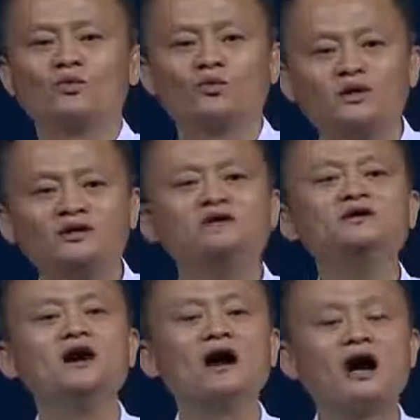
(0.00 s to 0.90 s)

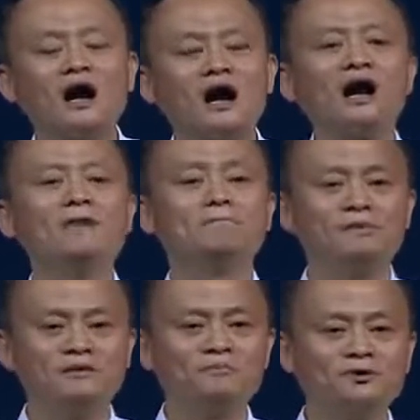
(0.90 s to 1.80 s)
We hire
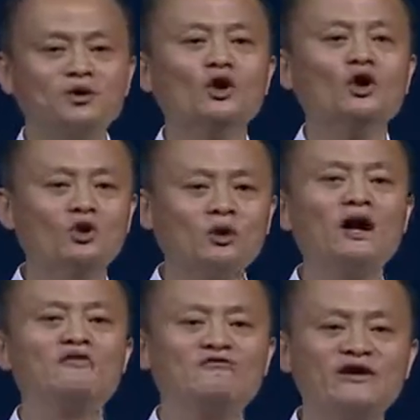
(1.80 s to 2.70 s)
people who
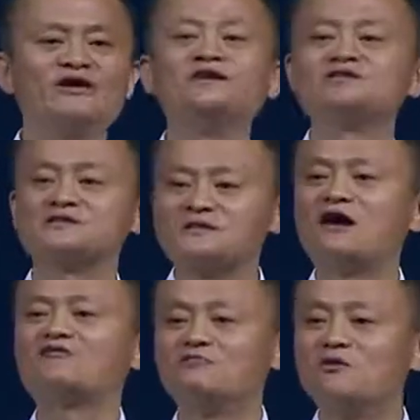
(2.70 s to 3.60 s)
are very
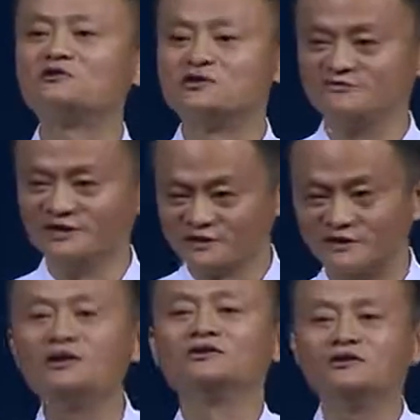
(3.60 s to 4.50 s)
self-motivated.
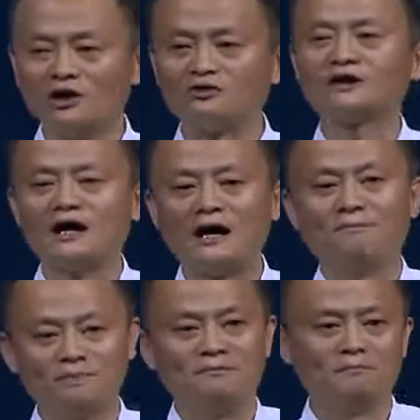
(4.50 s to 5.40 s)
Don't hire
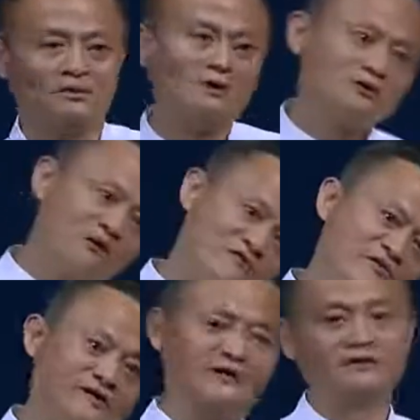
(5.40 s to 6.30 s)
people who are
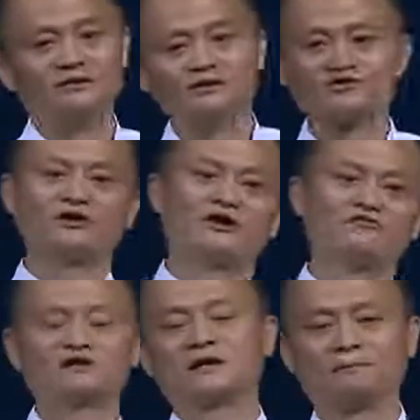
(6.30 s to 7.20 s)
very sort
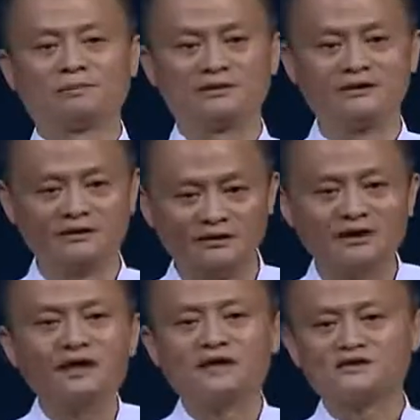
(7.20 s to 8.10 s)
of complaining.
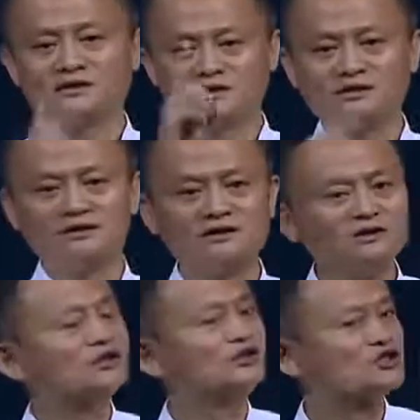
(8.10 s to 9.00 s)
As a
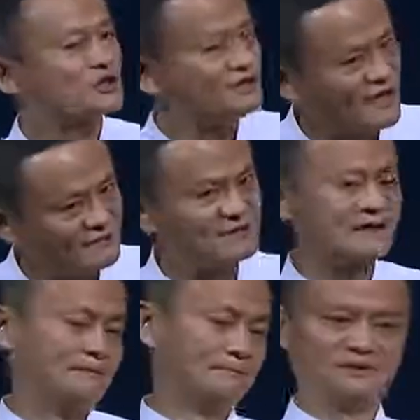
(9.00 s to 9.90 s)
leader, you should never
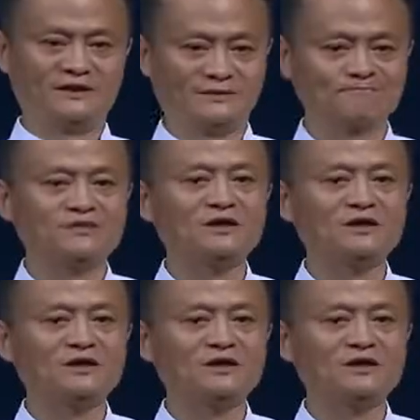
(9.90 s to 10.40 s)
complain.